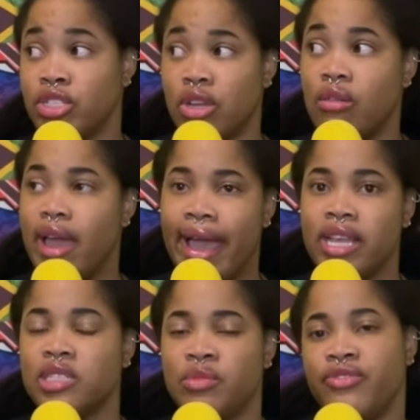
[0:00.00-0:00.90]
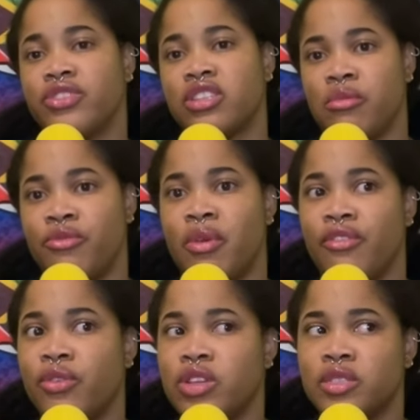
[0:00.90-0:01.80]
but don't ask me for some
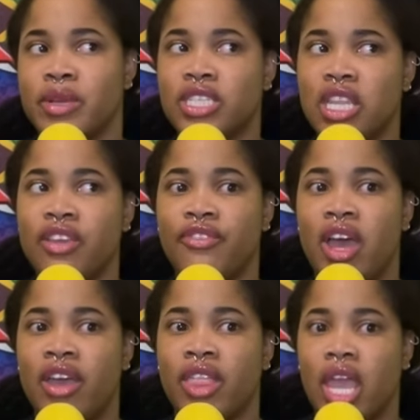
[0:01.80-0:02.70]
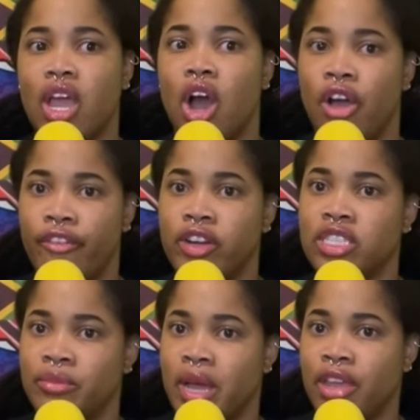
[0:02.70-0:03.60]
of my food, especially if I like
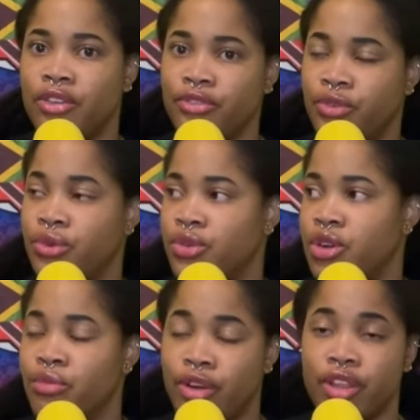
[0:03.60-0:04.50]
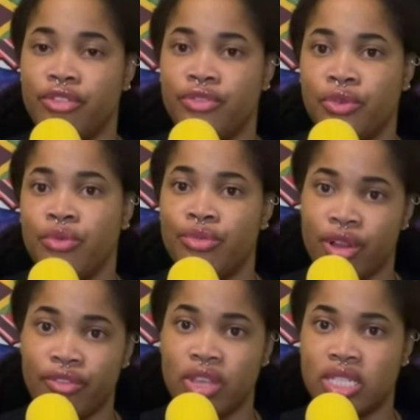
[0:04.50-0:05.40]
offered to buy you food or bring you
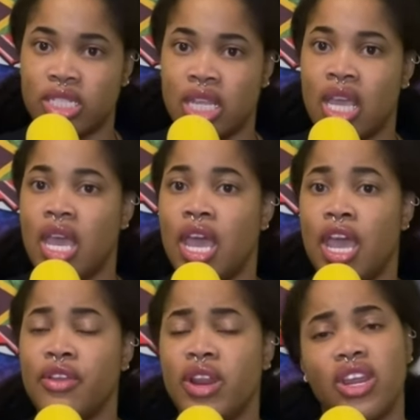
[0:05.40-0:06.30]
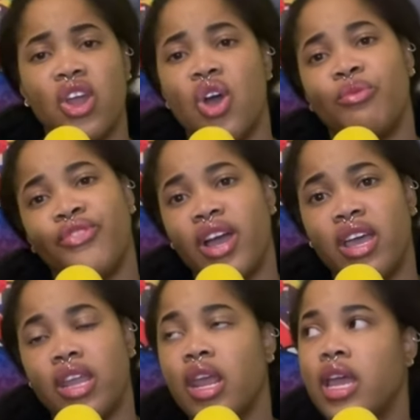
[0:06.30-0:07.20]
food previously and you're like, "No, I'm
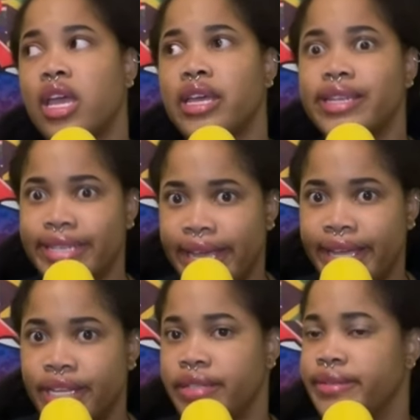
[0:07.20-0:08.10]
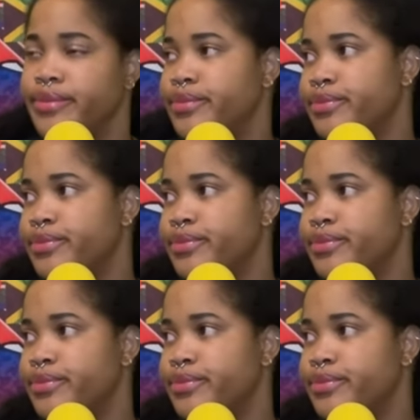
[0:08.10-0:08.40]
fine." Dead.